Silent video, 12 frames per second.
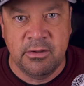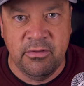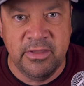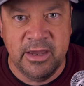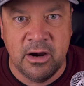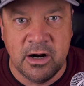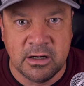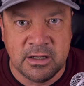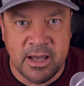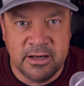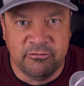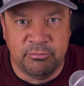They are
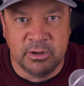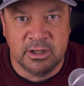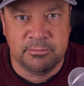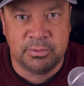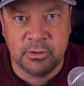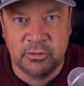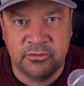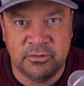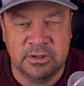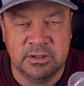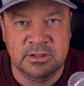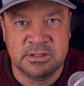kind of bulletproof
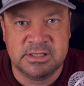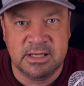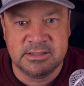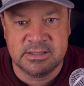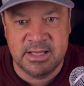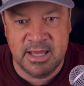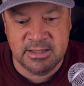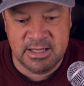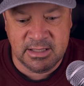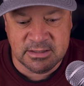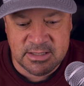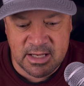in the sense that they
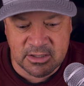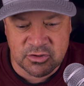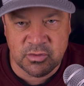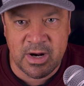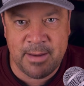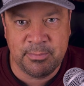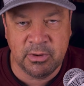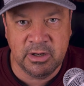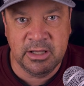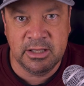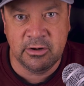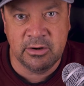can take a drop or a
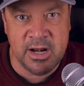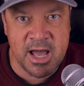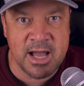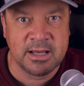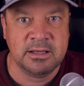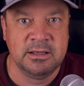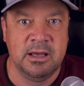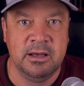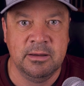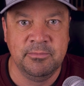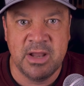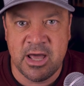hit or a knock.
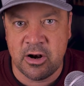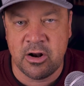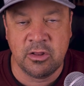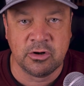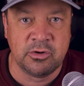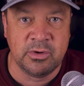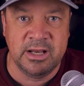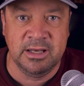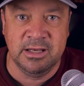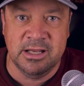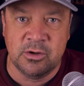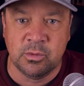Not all are
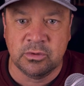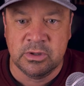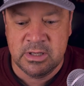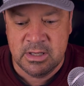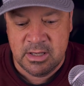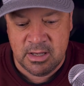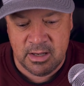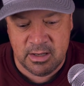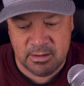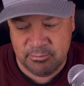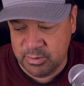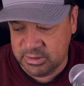created equal,
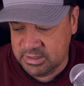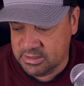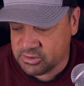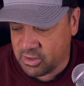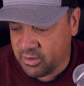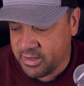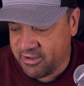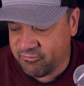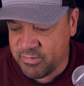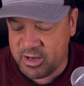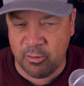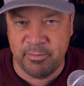but these all have
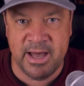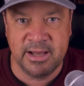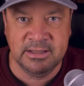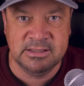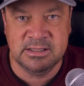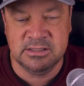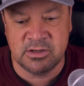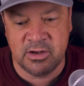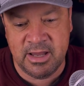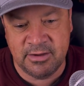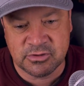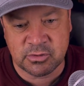metal bodies. These
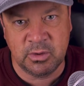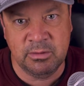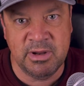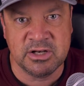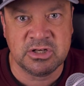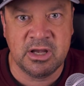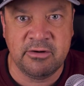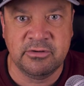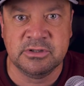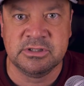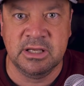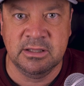all have screen mesh
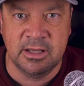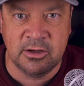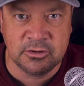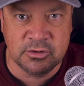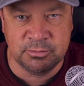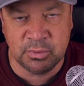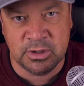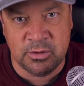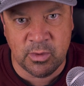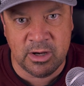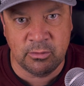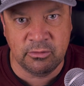covers, and they all do pretty
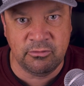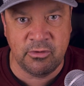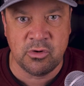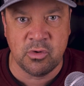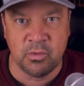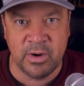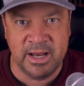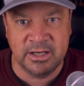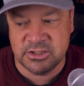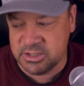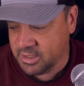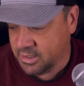well with vocal
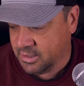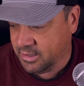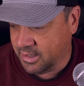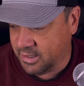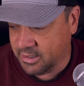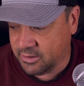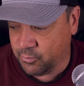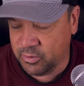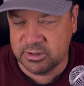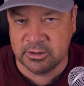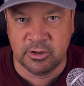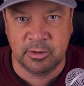range. And
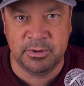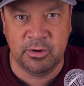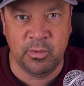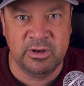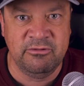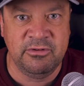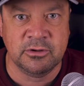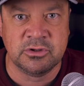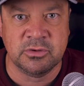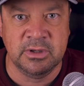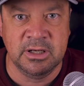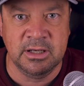with a little bit of wind
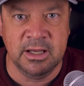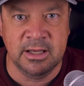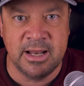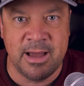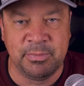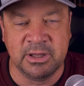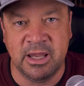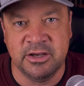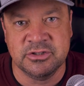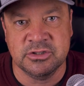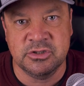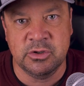filtering and
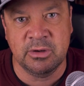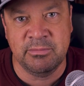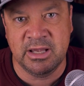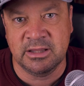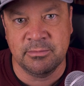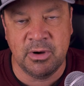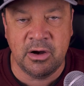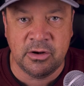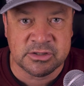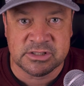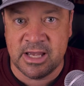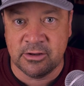applications, you can make them
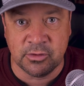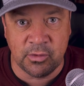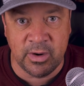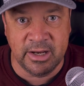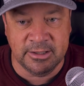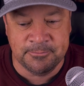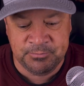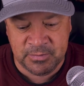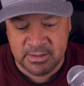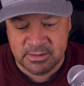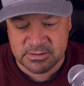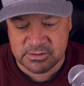all sound great.
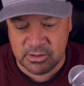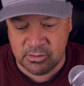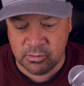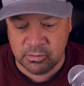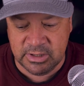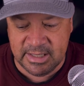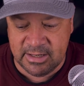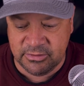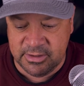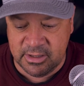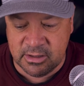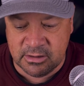So get out
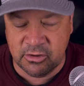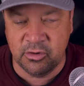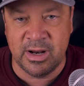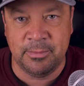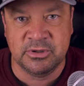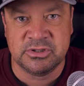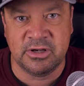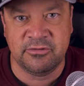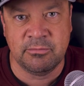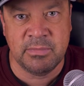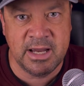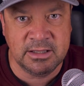there, grab
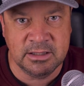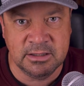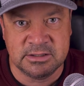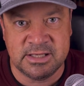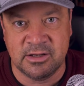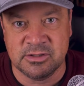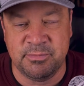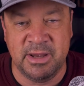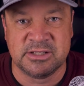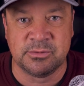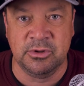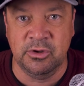yourself a mic that sounds
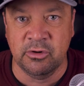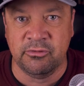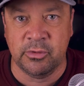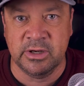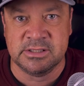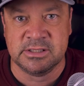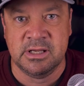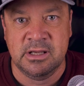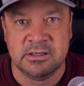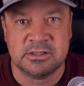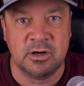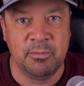best with your voice,
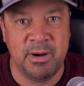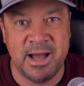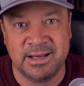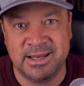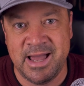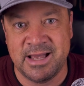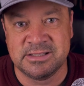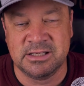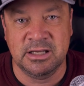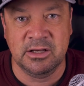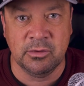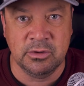start
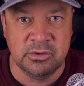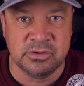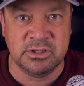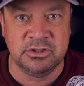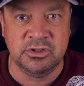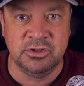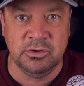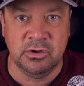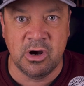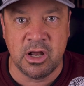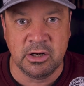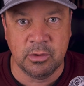podcasting or using it to do
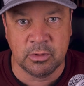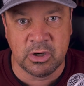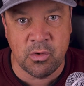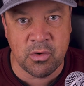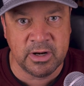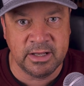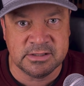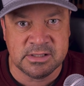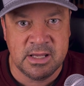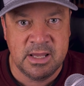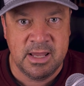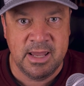your audio recordings,
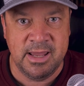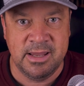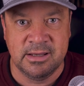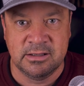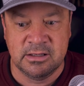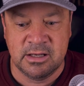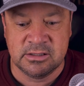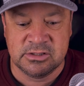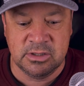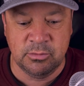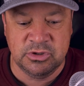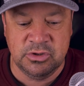and
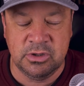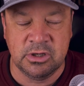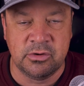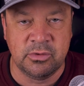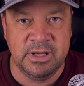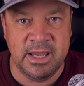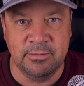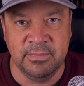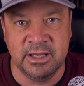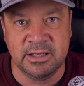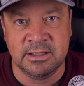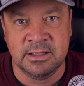see what you can create,
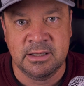man.